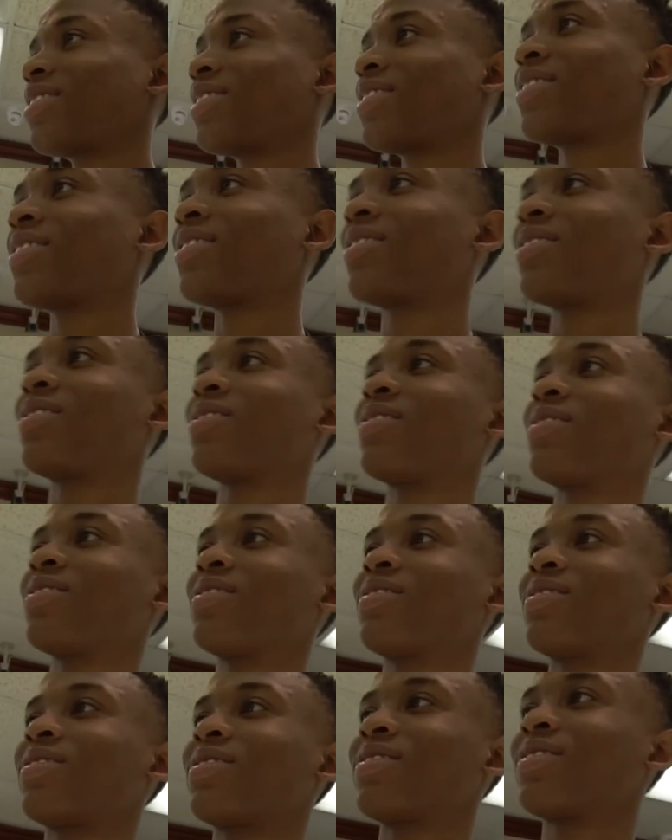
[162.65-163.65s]
So
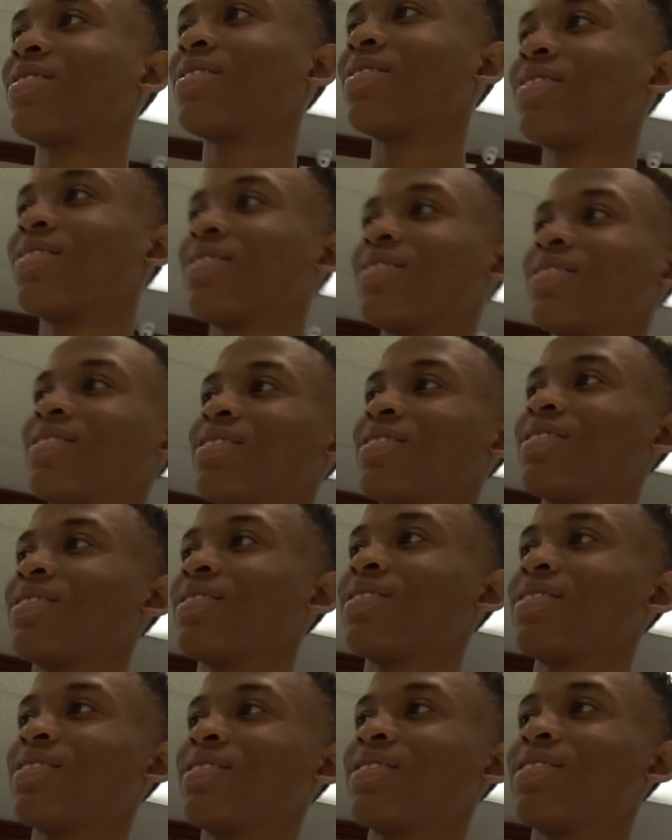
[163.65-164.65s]
don't don't buy, don't wear
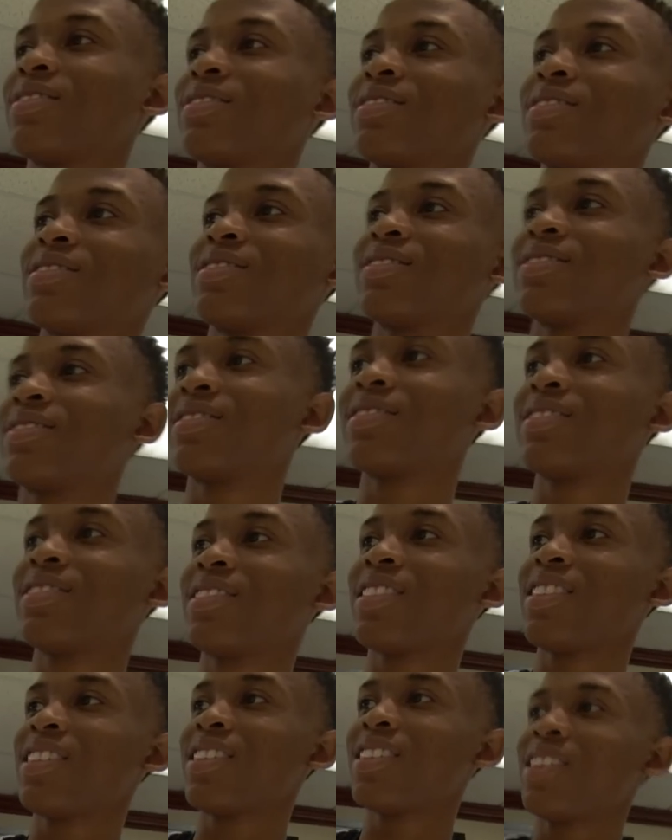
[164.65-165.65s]
them in Detroit.
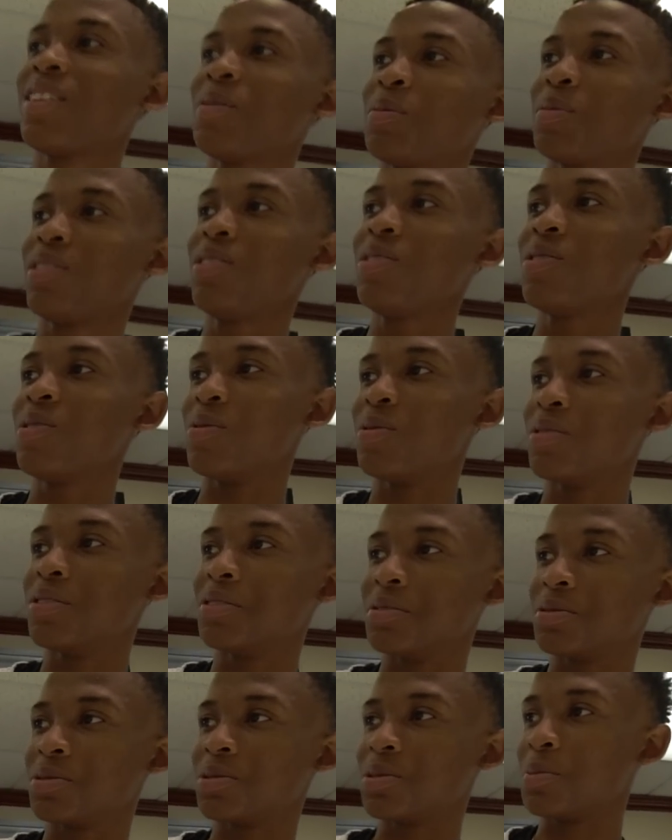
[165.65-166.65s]
I mean, you can wear
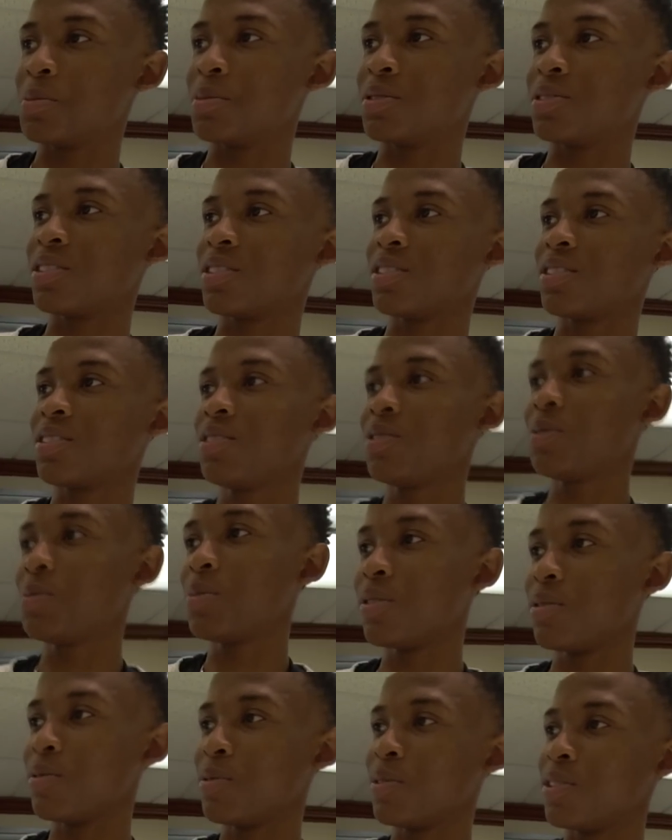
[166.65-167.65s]
something sexy.
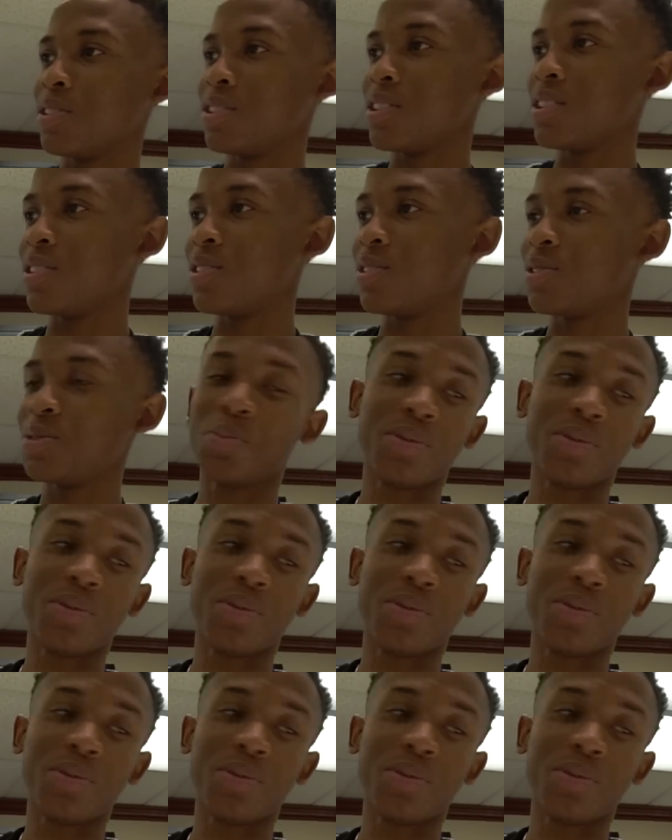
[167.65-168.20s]
Nobody really cares.